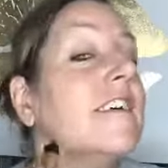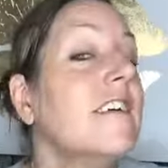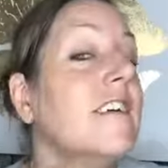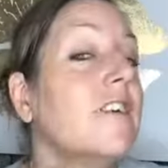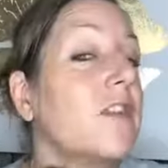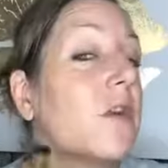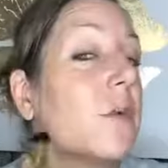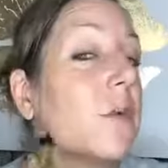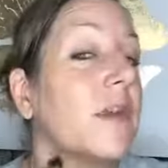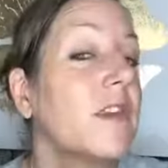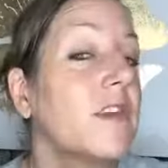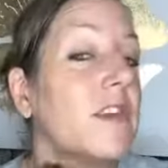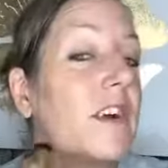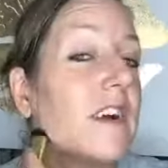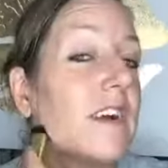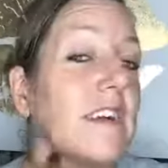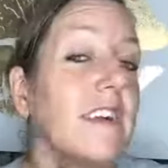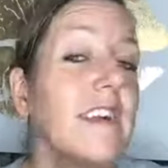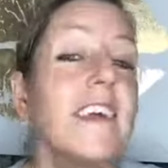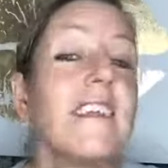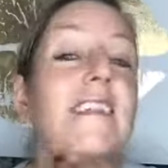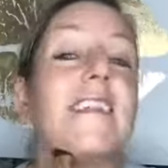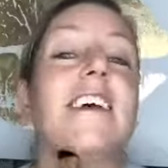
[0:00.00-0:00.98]
So we start
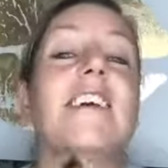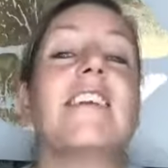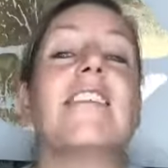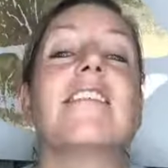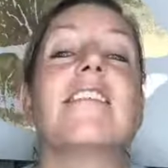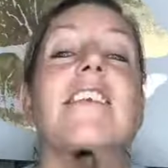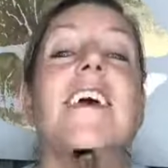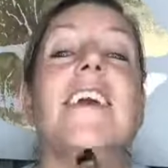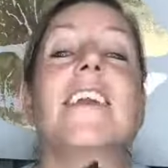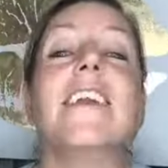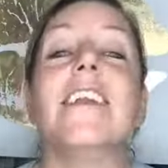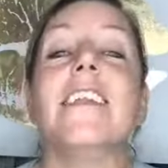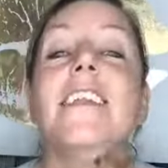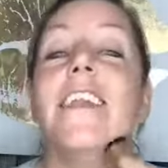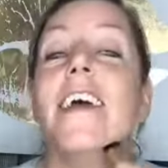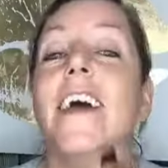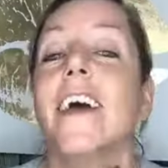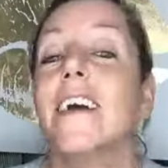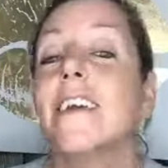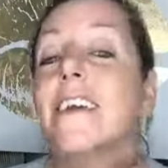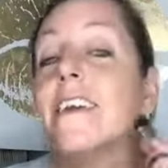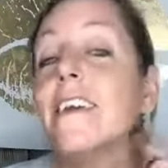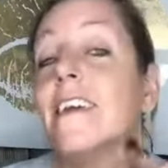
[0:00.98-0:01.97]
to get that saggy
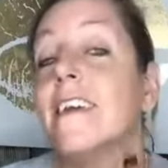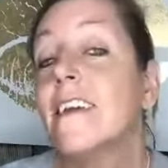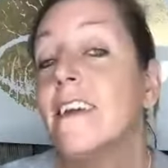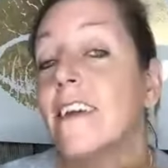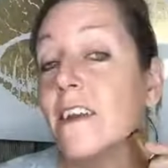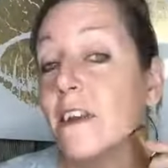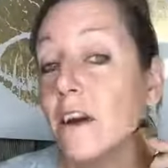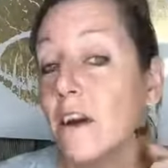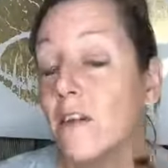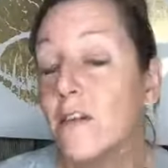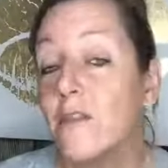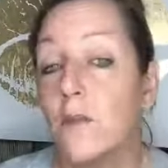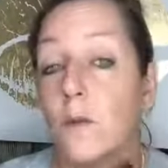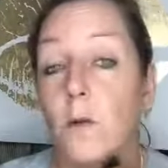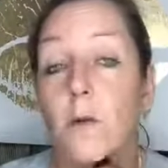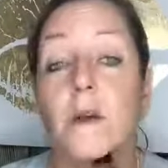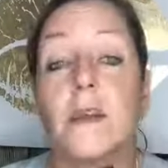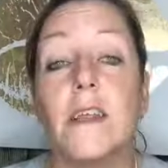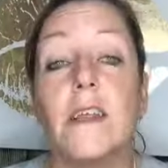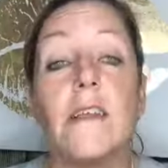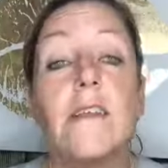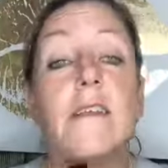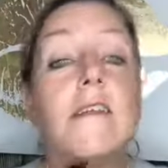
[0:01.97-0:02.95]
neck in our
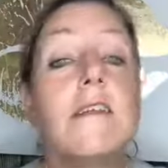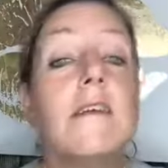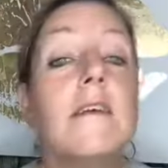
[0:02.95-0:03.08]
40s.